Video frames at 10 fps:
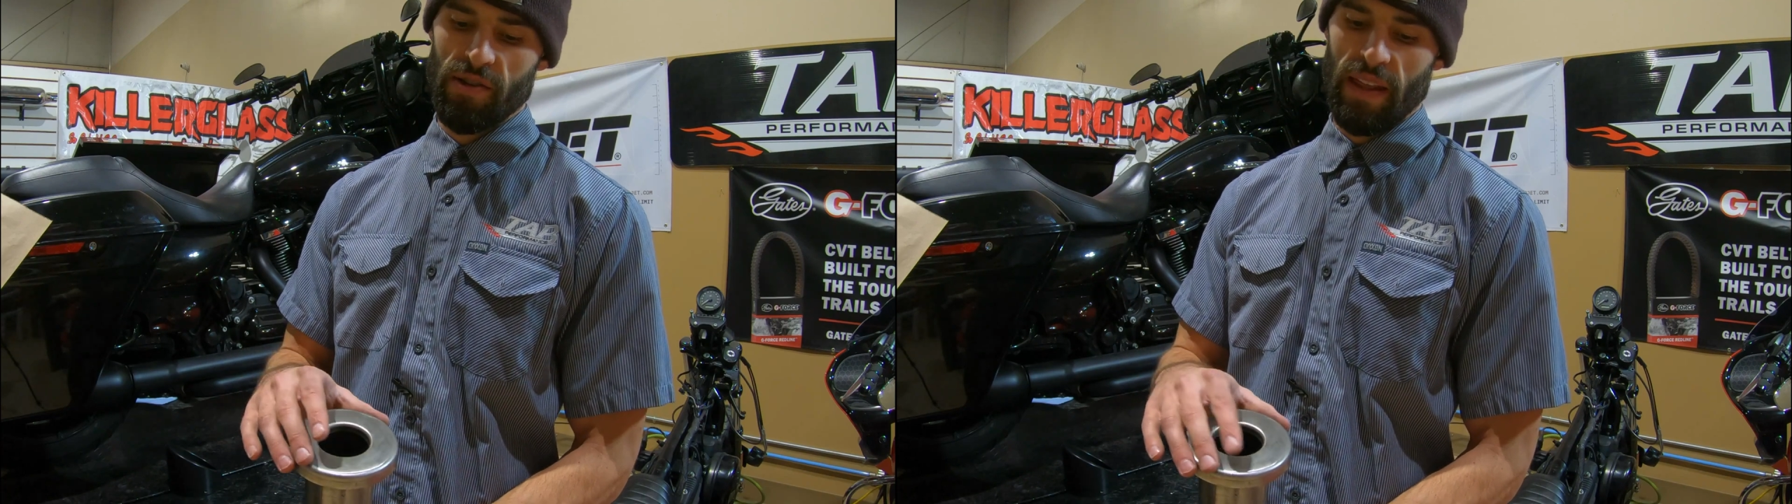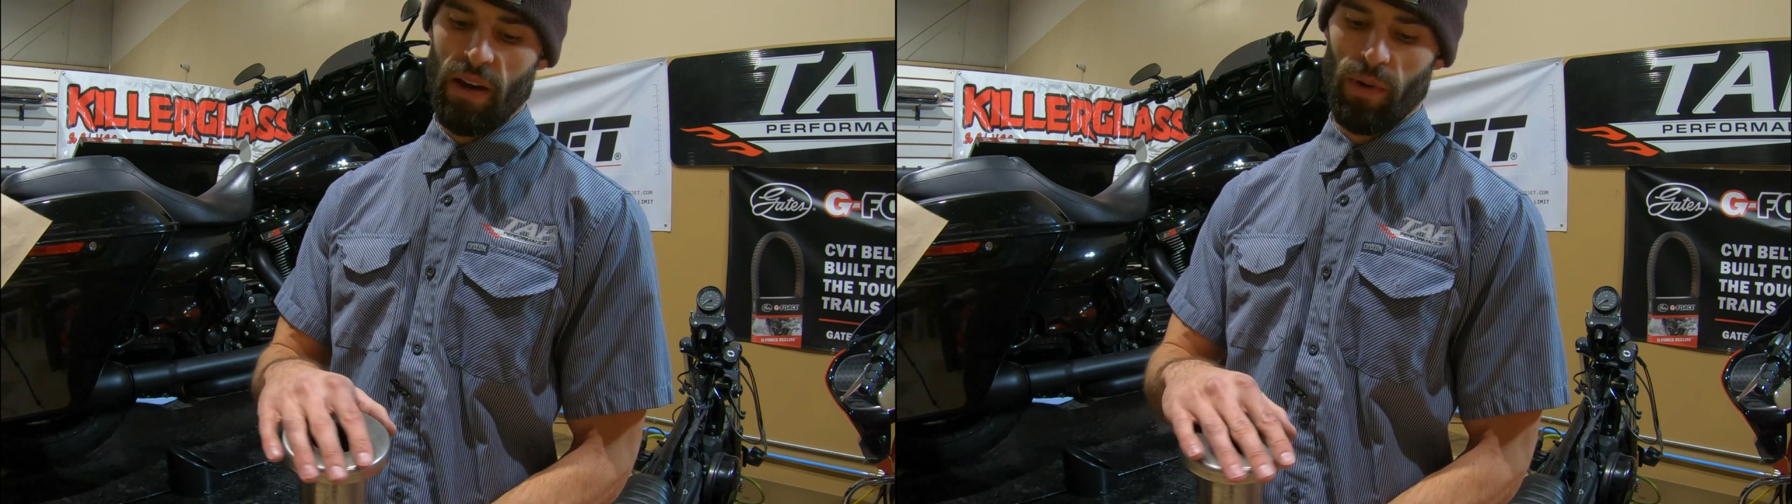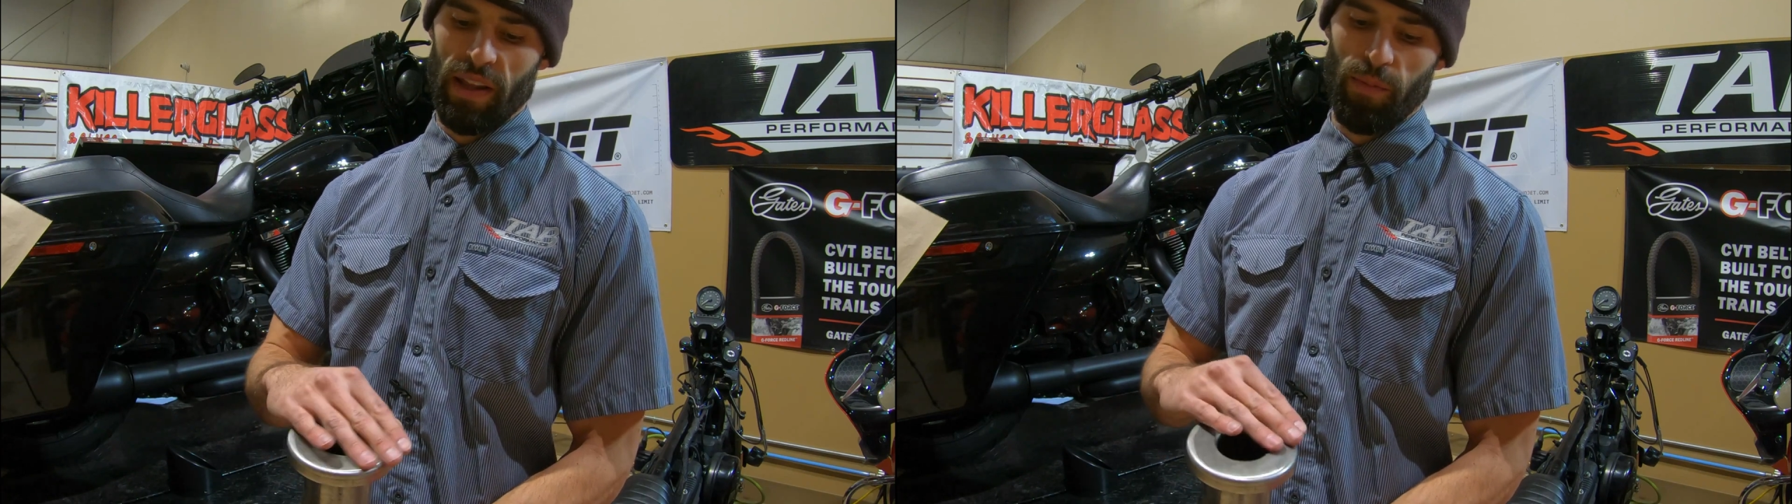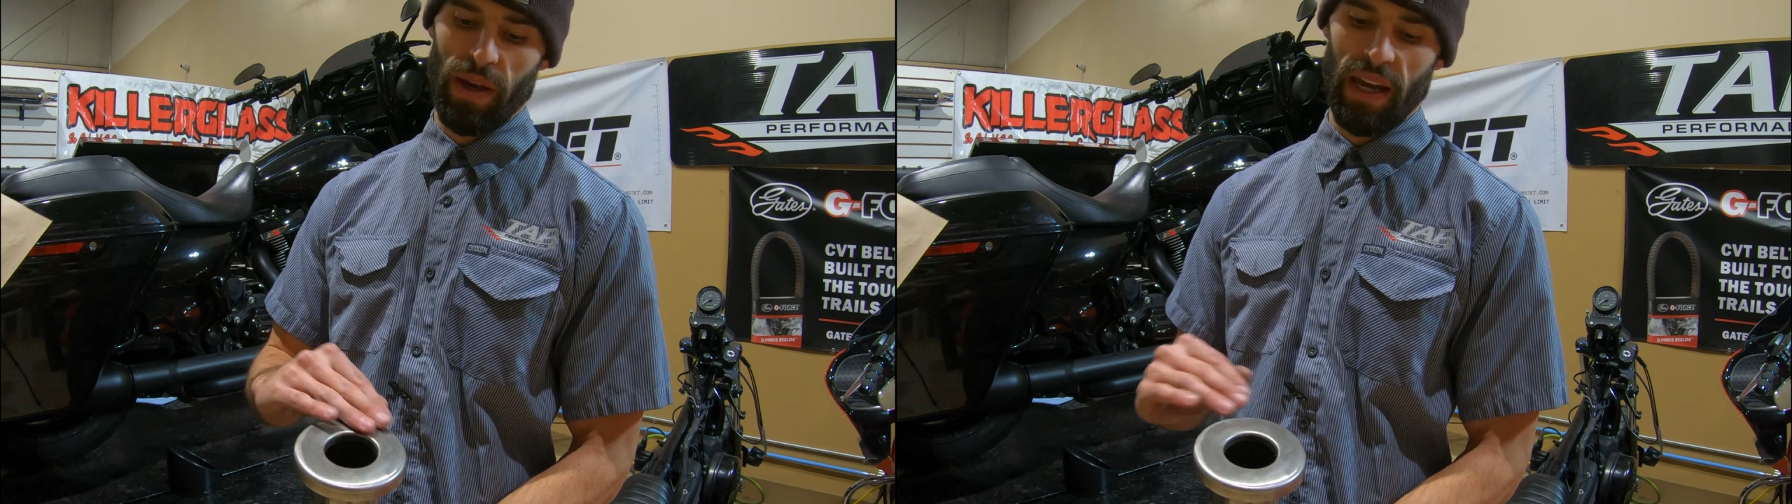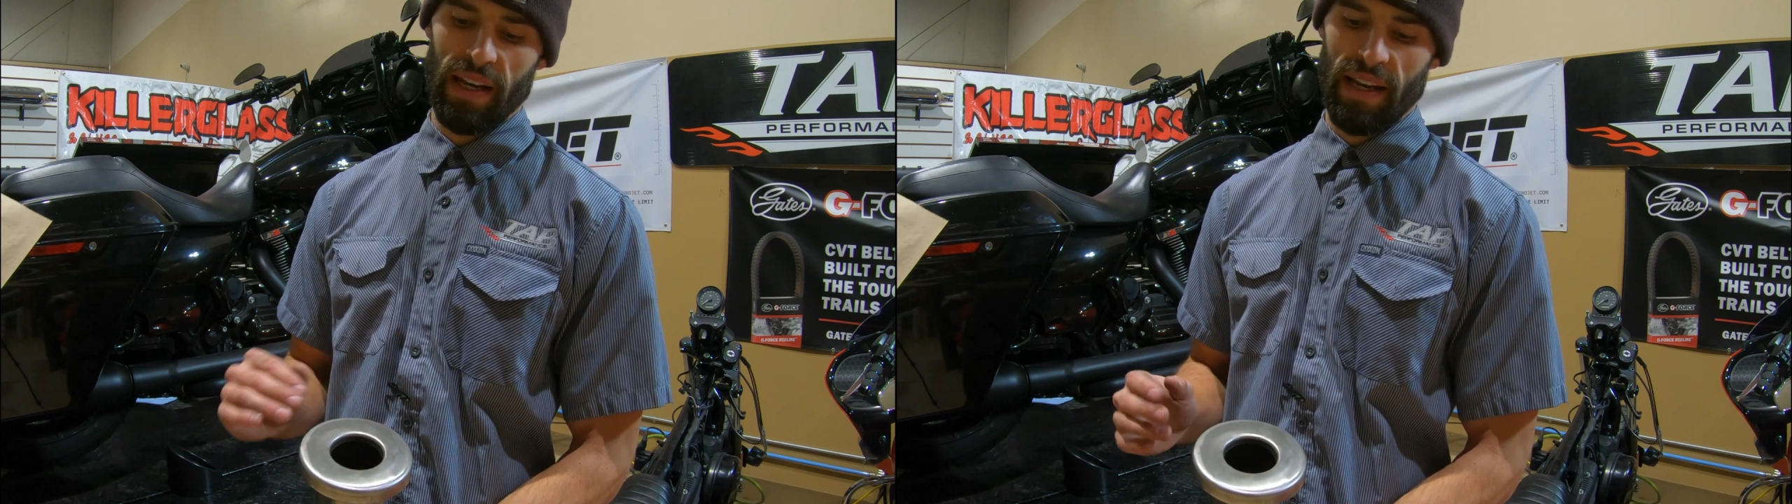so that way the
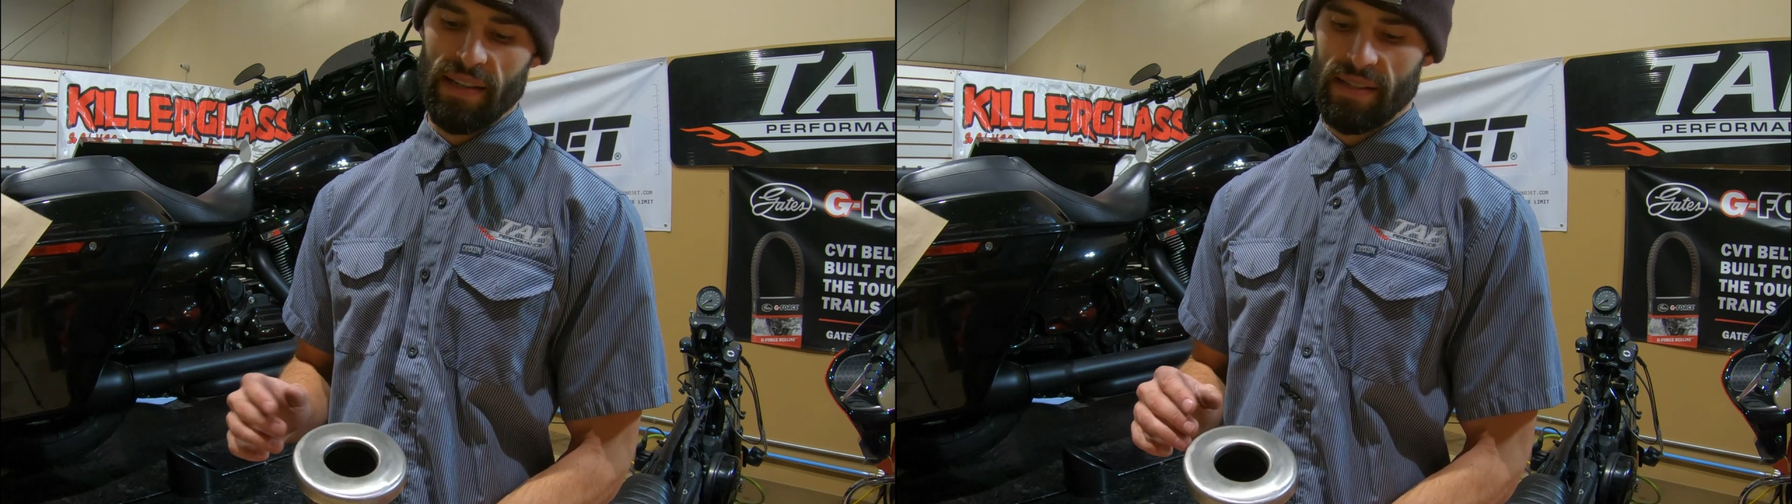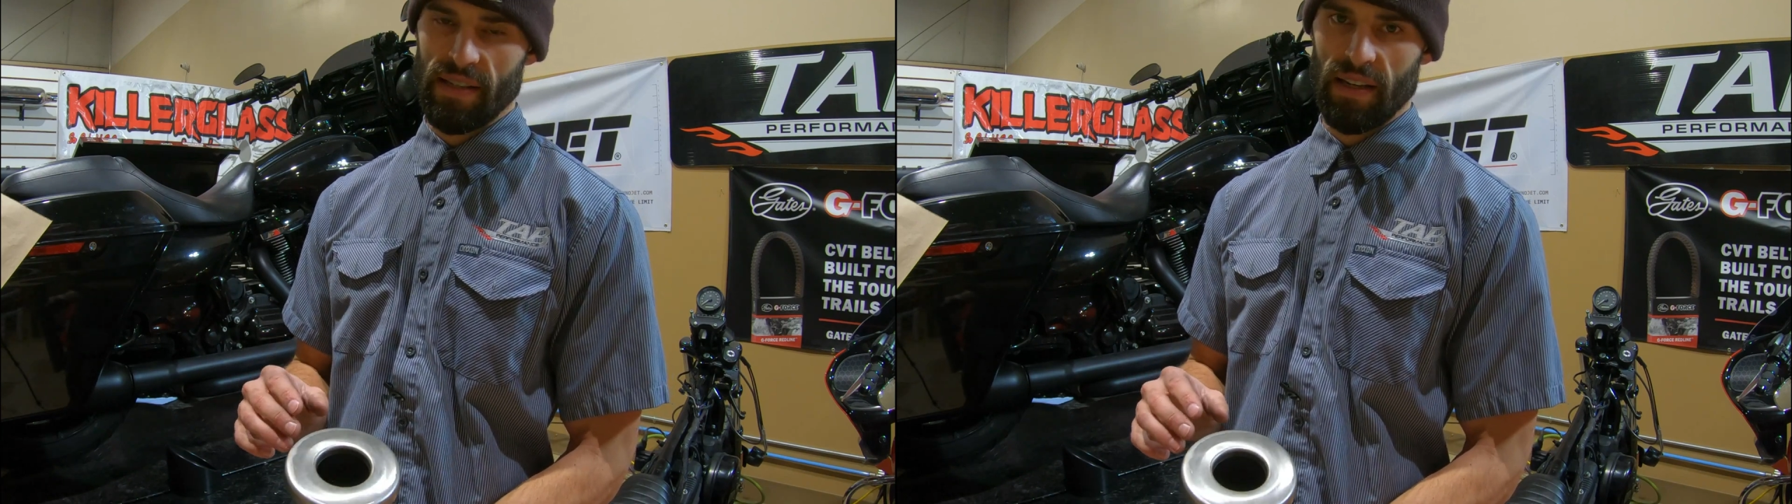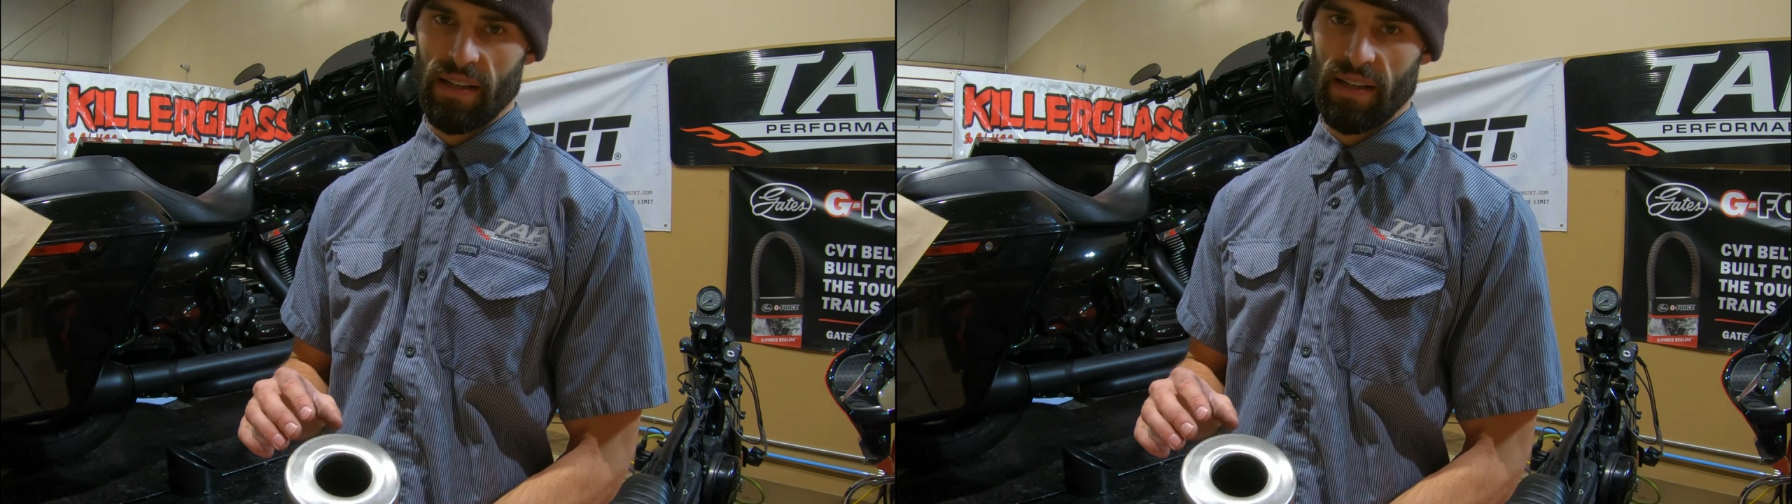paint has